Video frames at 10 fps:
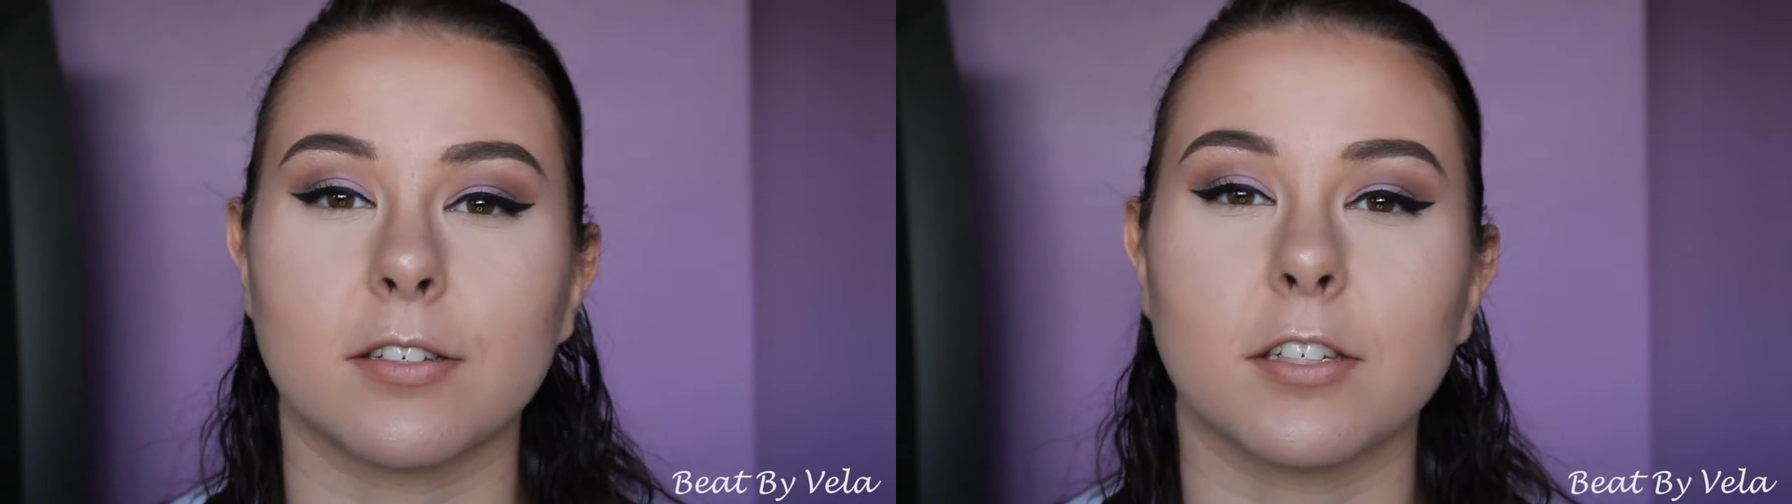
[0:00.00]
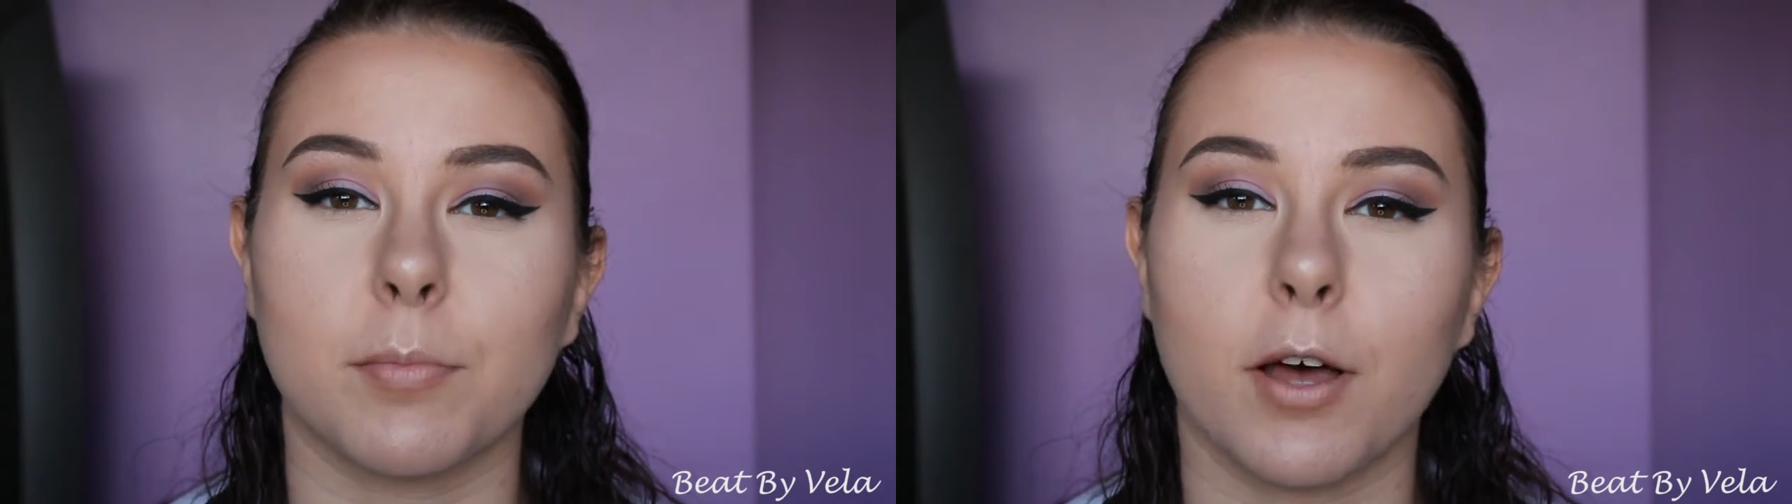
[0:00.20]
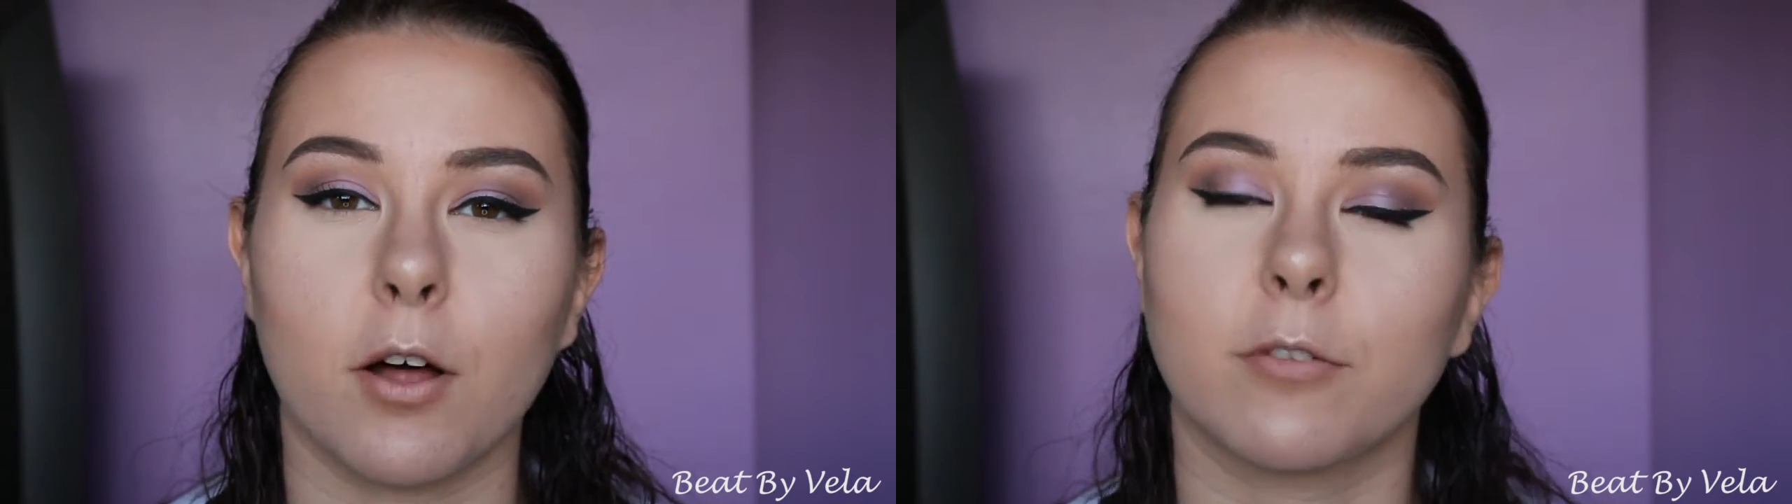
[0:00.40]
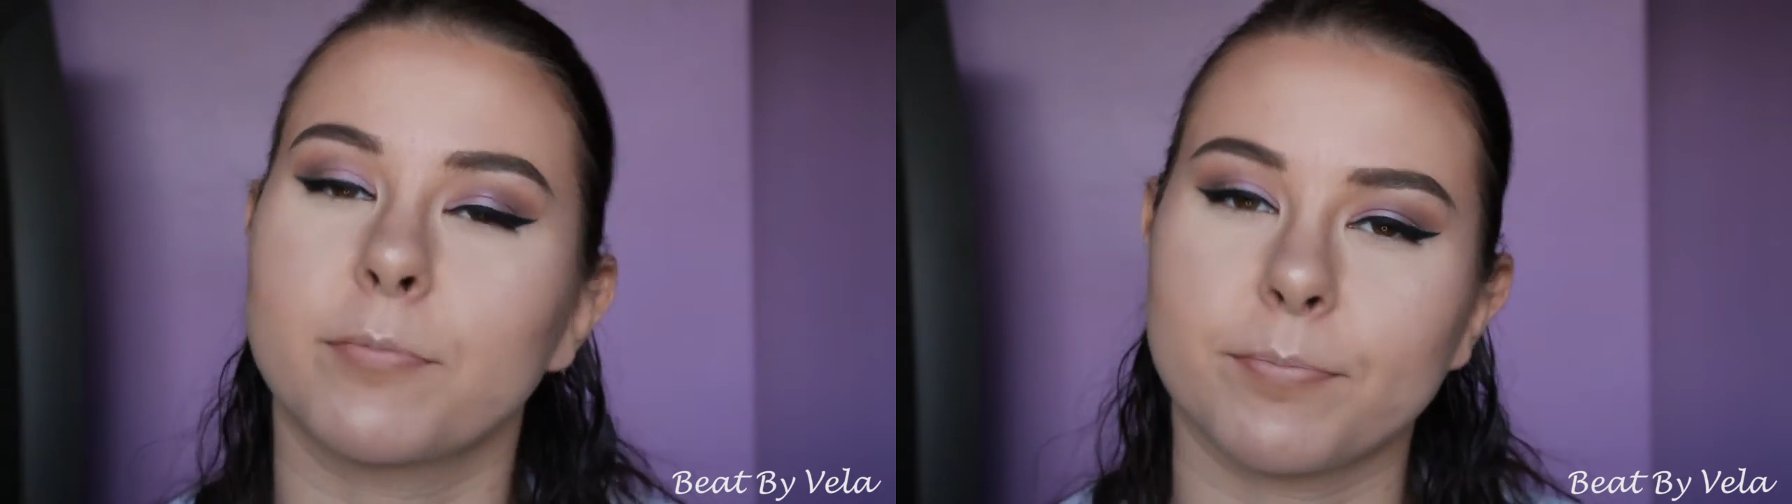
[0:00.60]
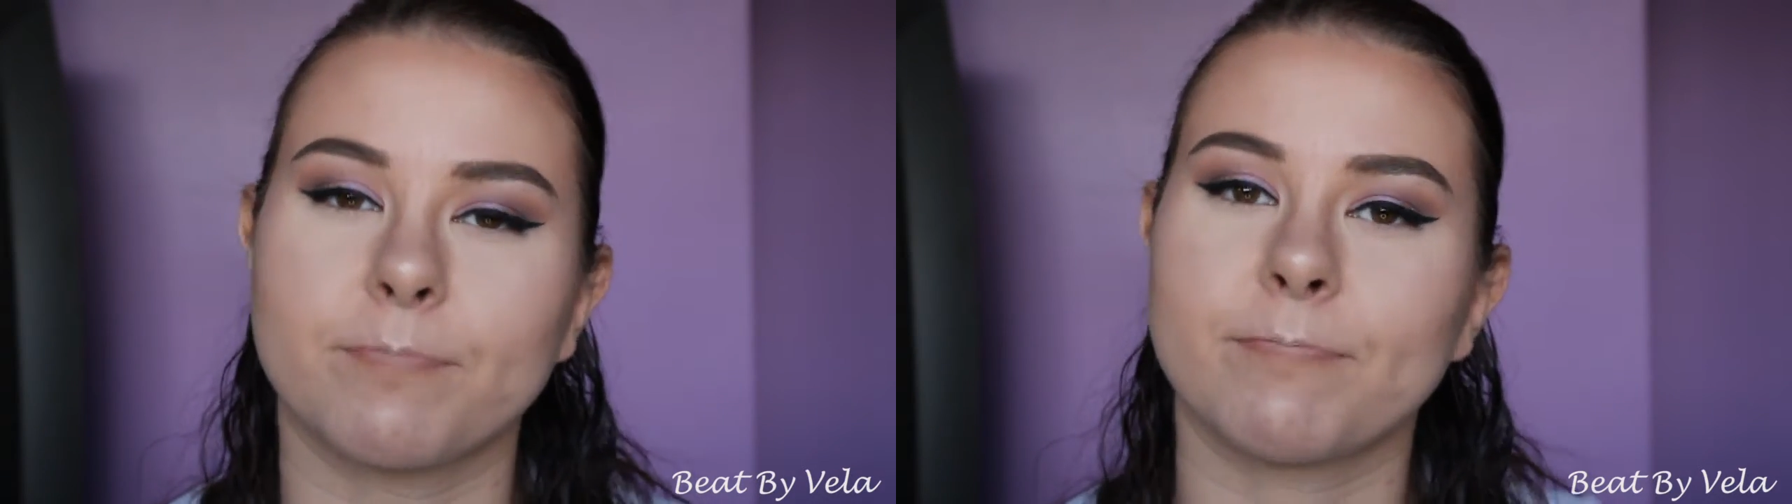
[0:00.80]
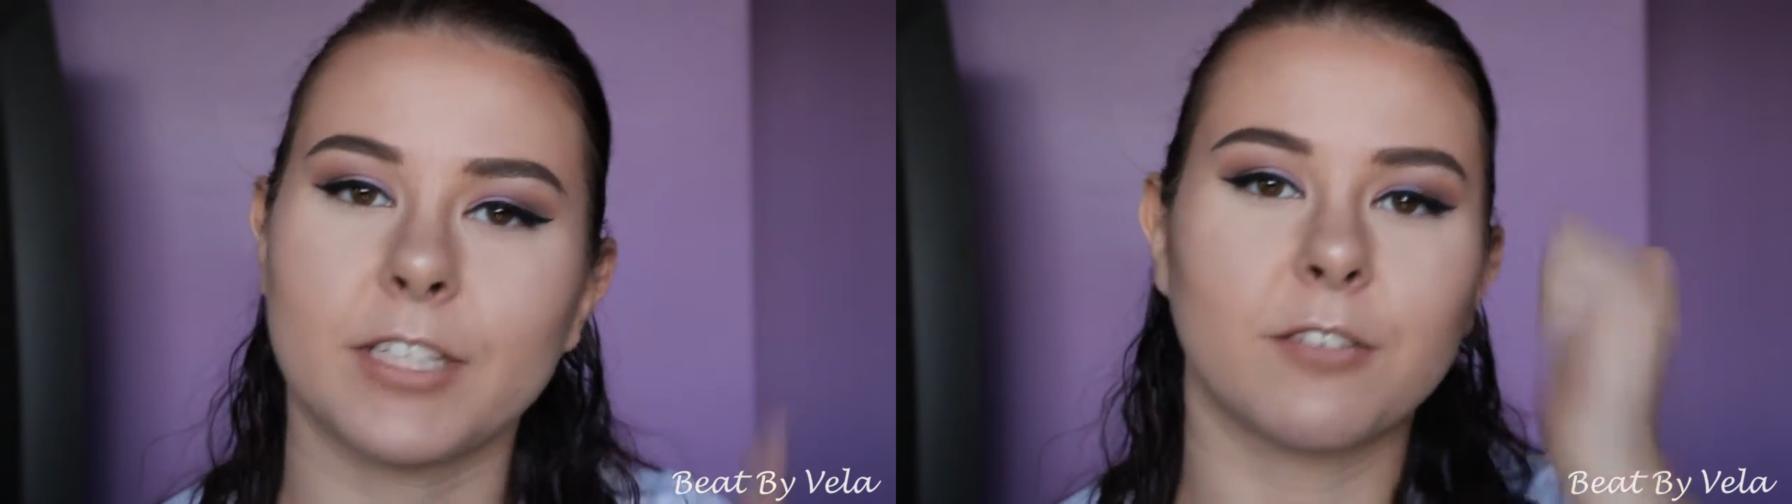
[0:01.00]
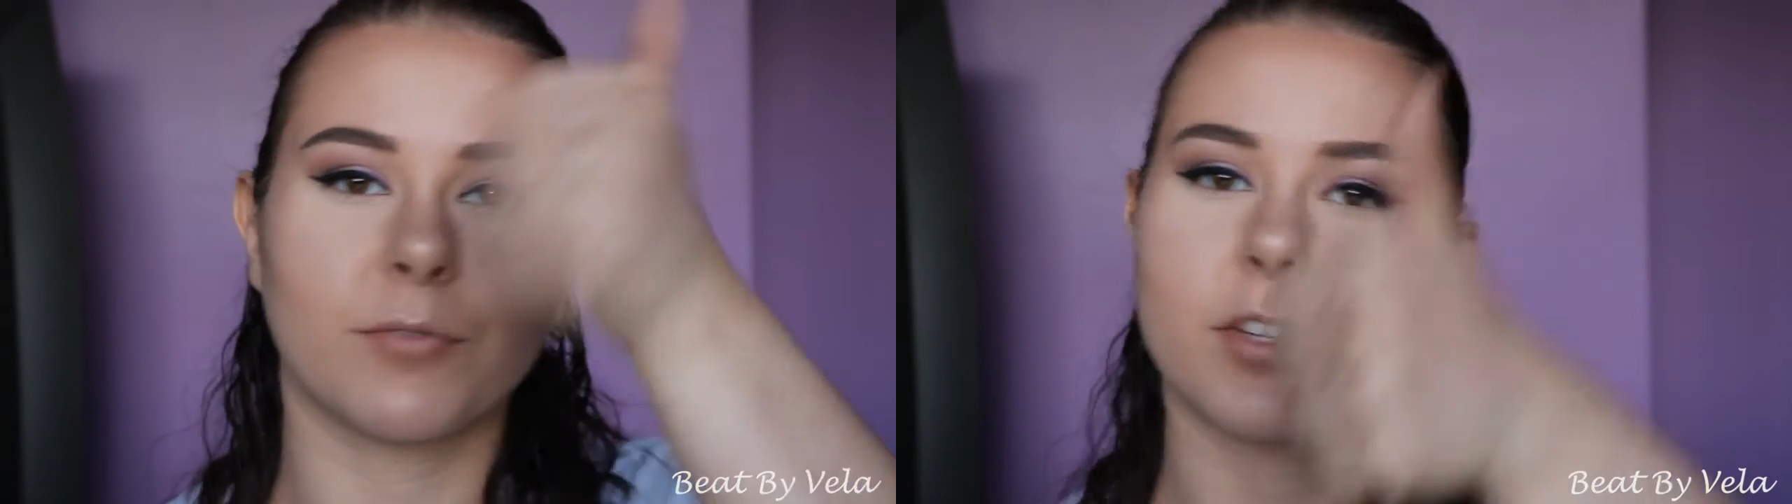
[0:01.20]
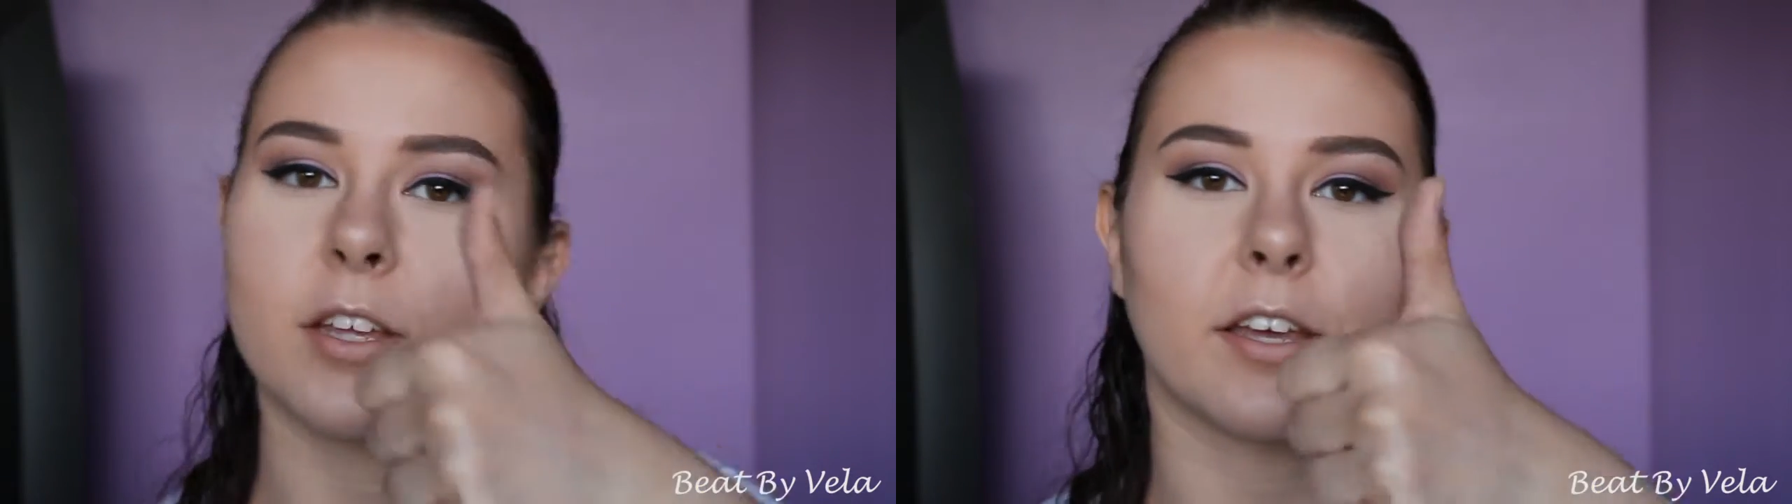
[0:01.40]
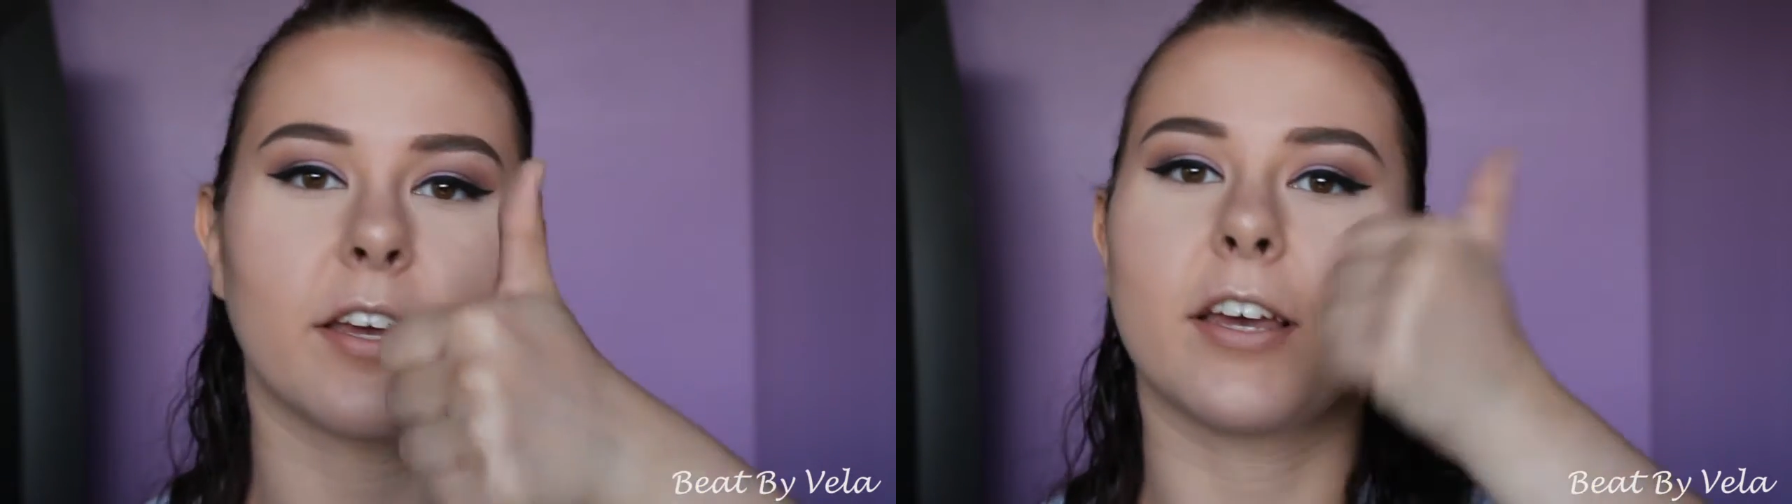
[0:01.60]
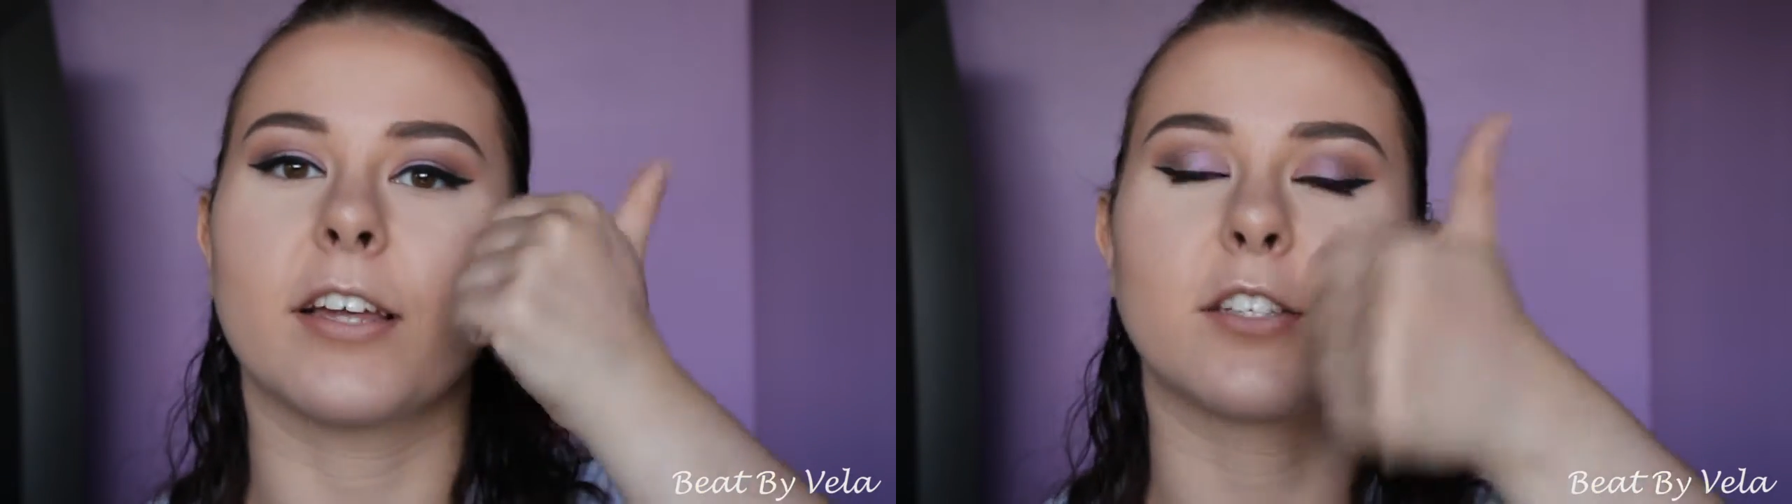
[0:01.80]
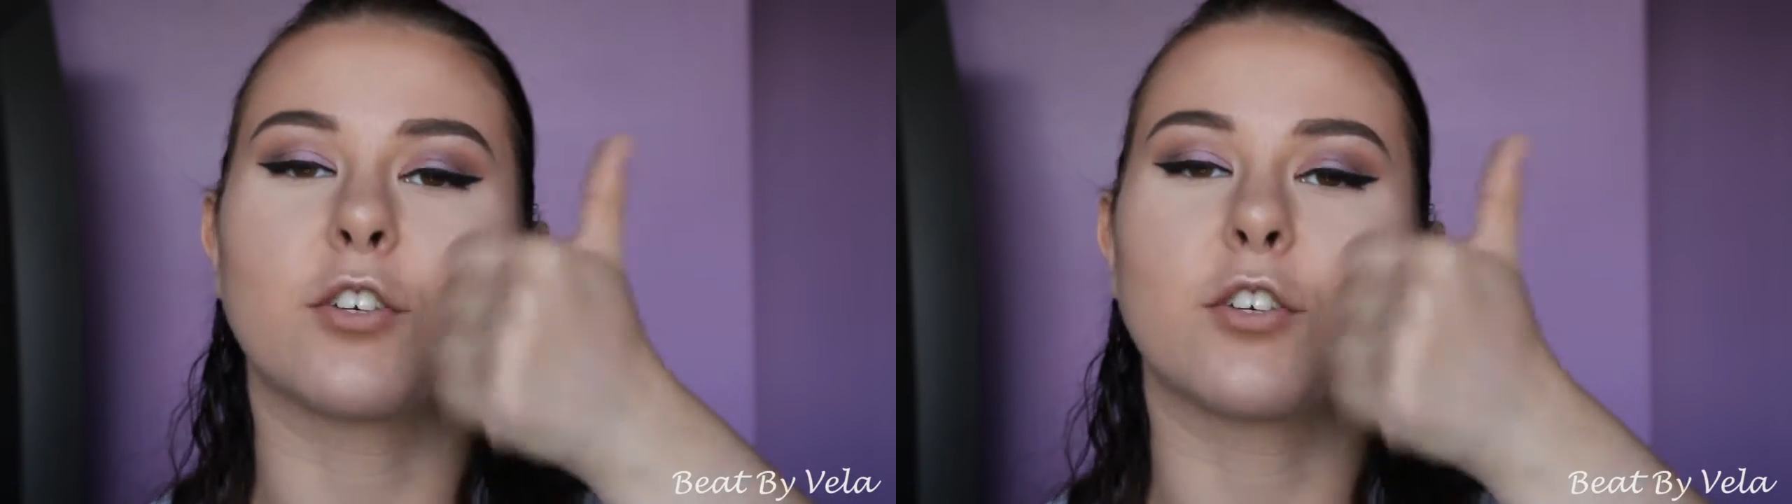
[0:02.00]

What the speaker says: the smell, it's